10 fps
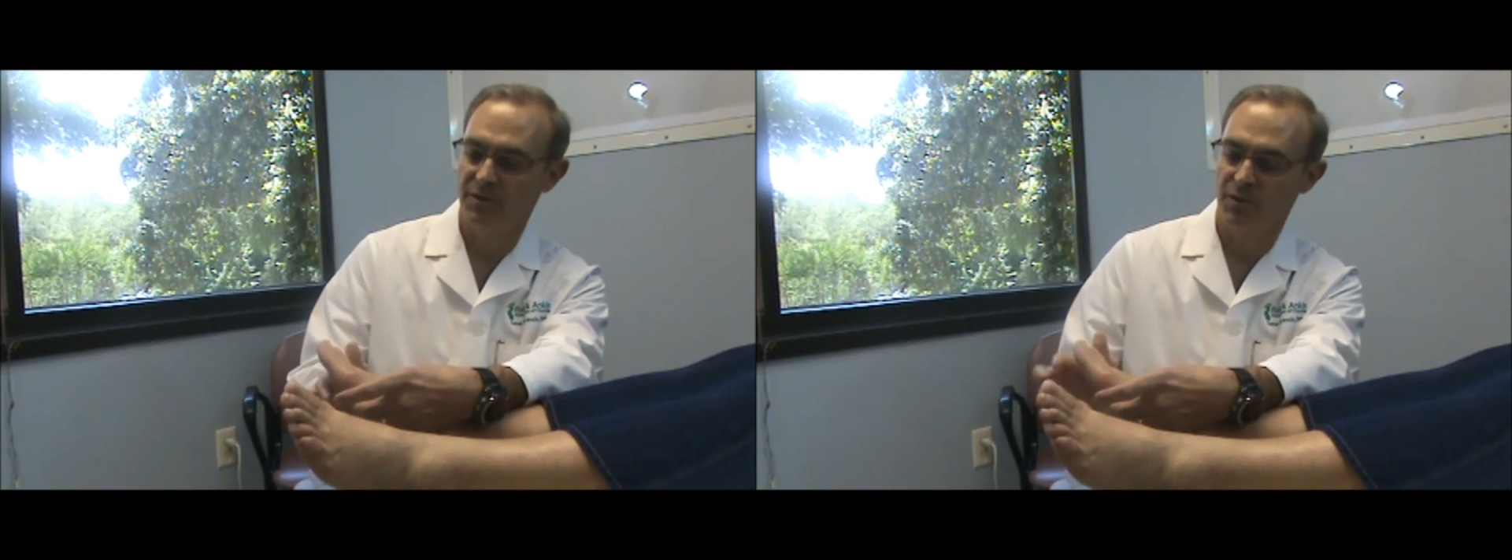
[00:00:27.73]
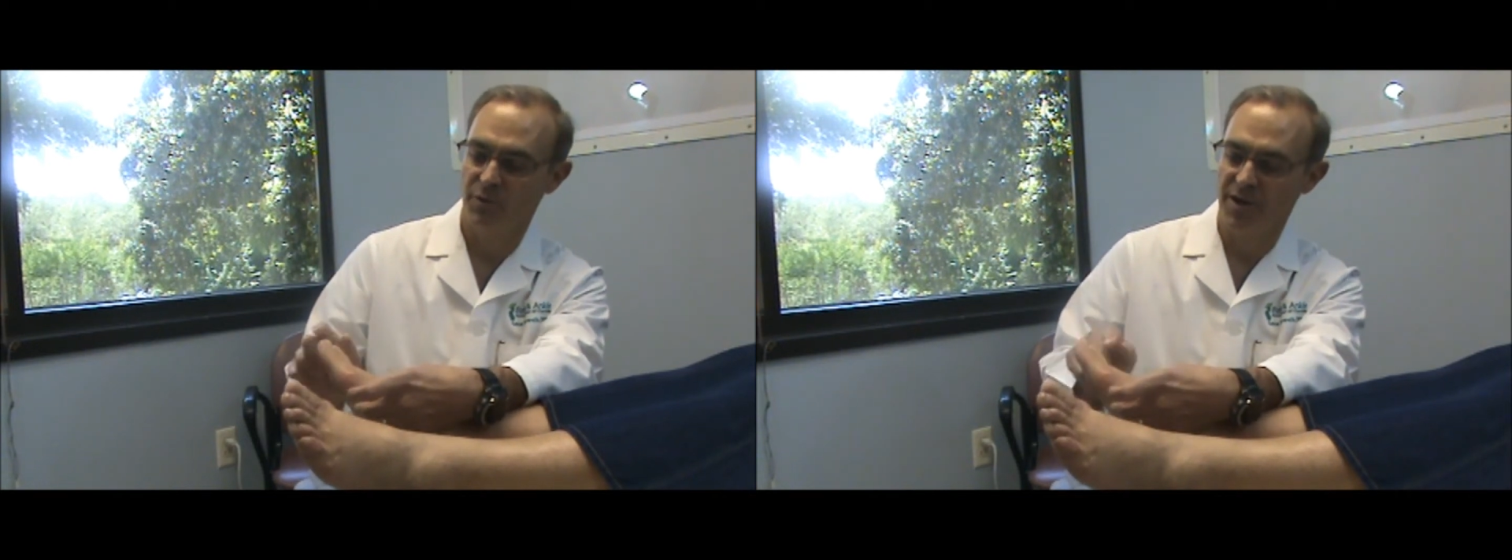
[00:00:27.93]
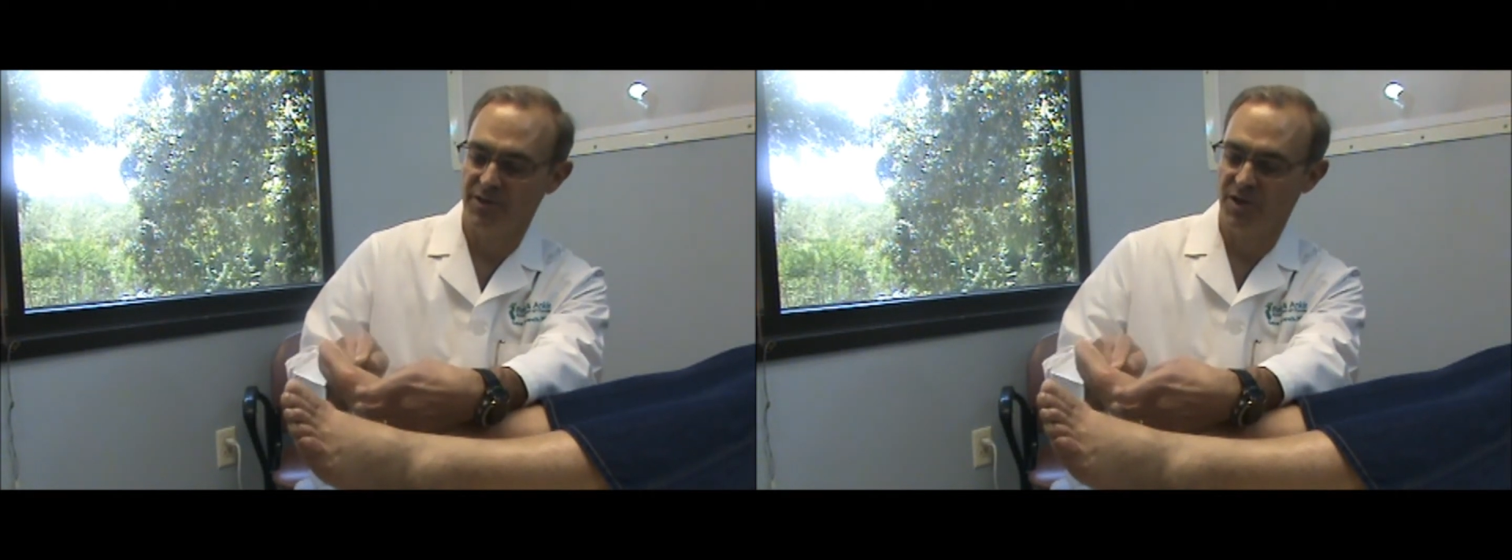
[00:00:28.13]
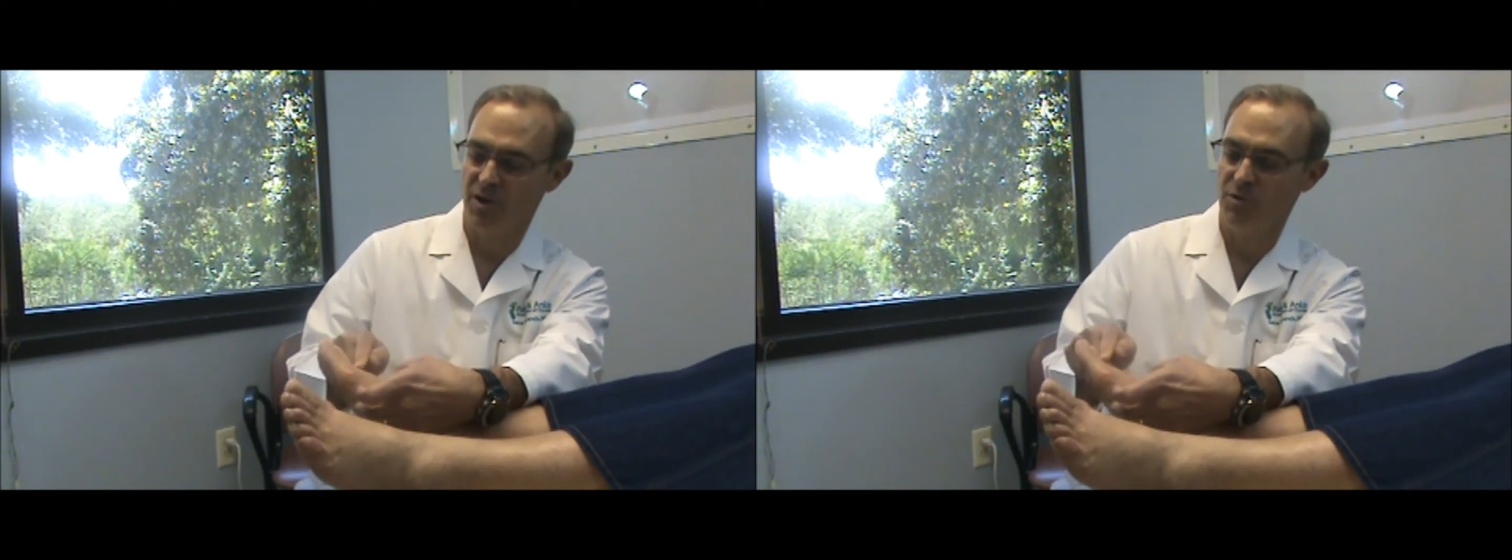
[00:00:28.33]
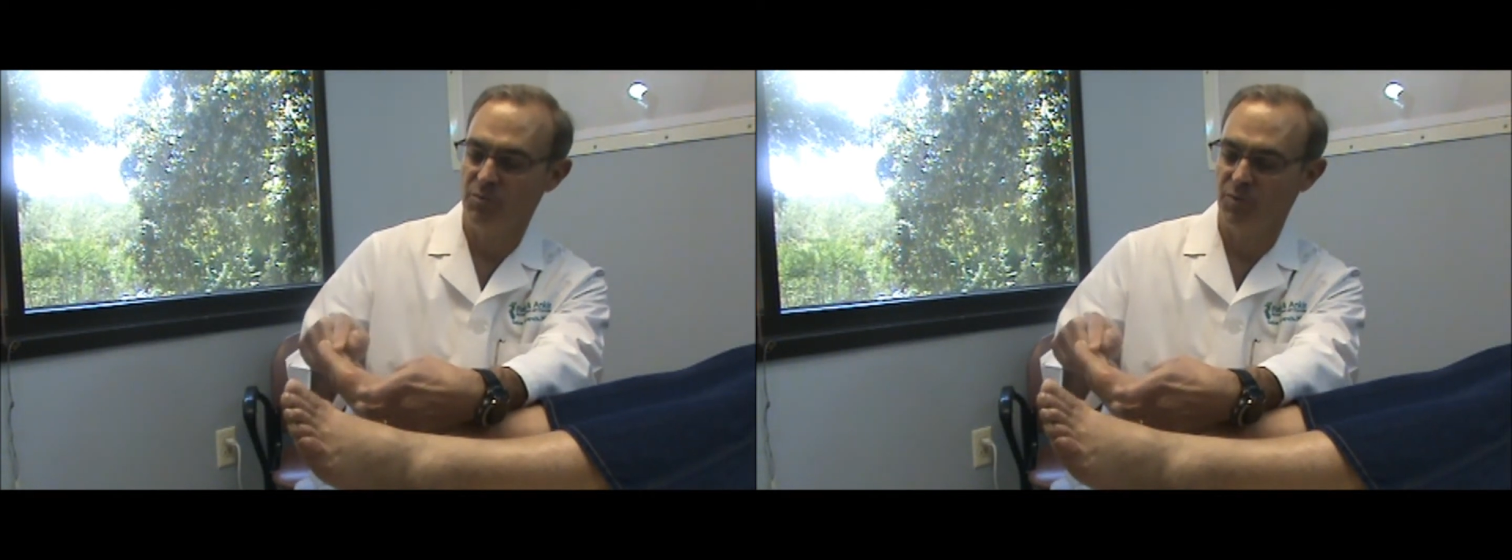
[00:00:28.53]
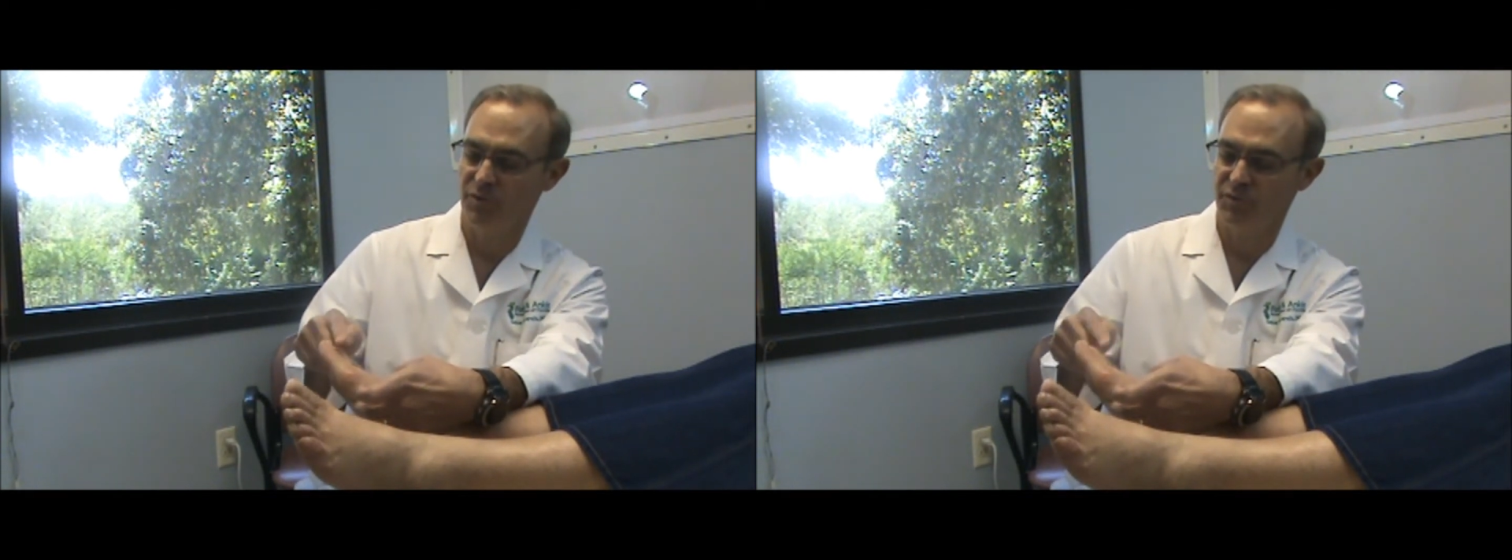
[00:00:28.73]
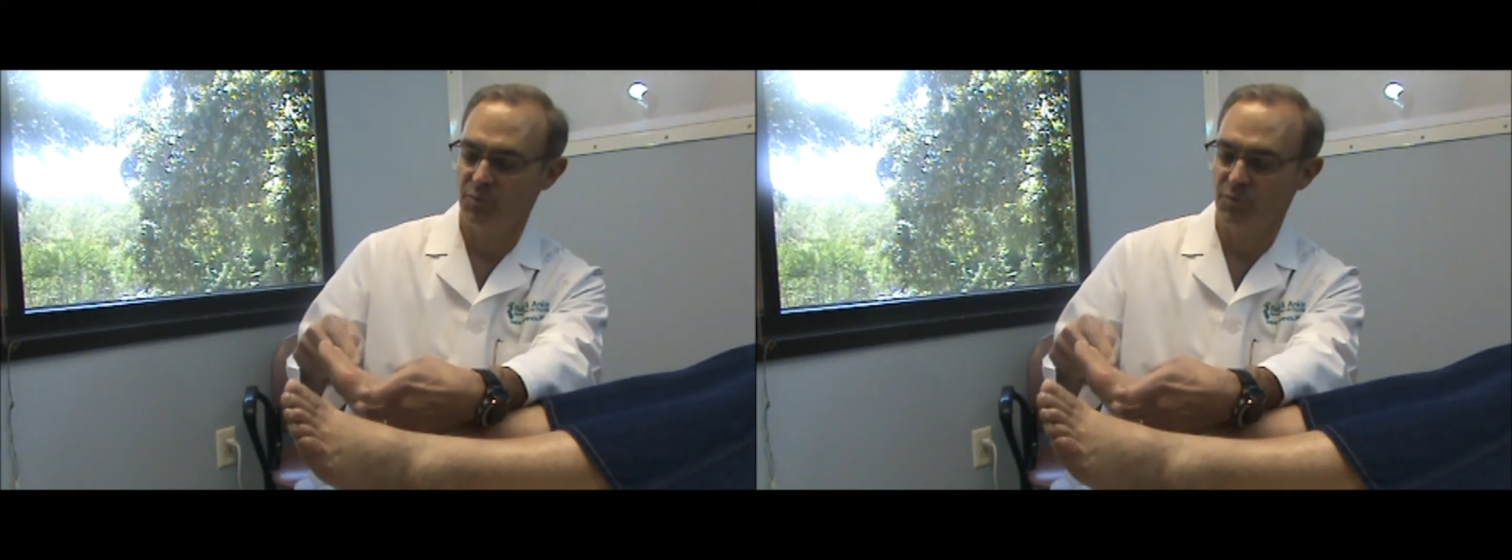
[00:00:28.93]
the great toe moves